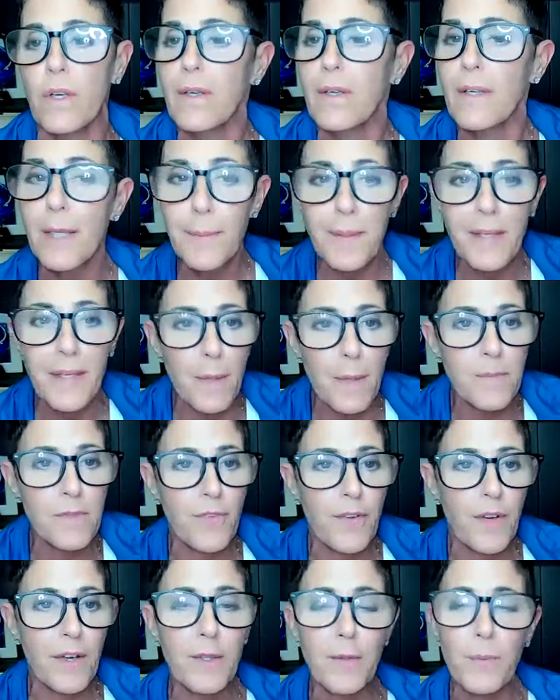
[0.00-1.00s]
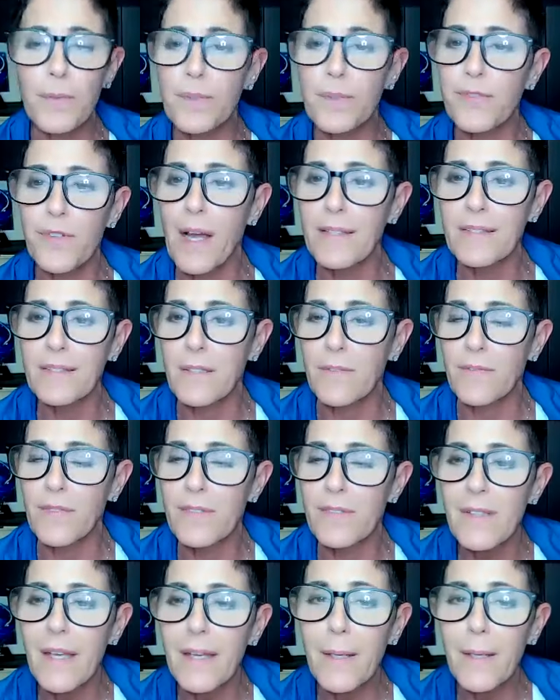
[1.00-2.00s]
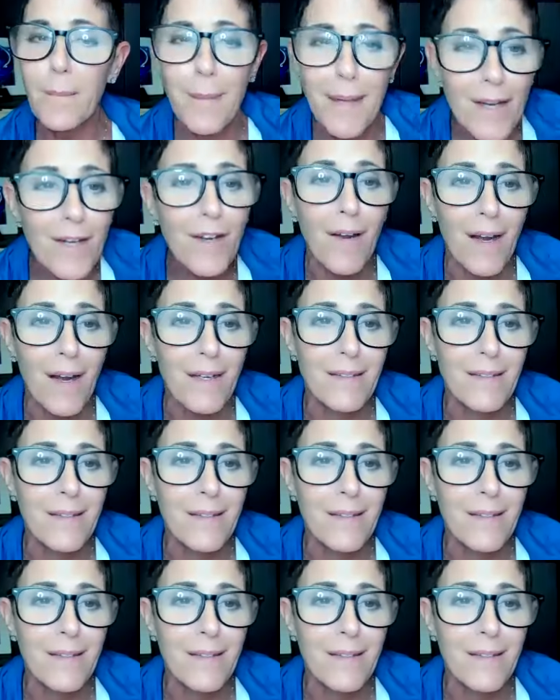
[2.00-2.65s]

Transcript: It becomes very reflective. It's like a mirror.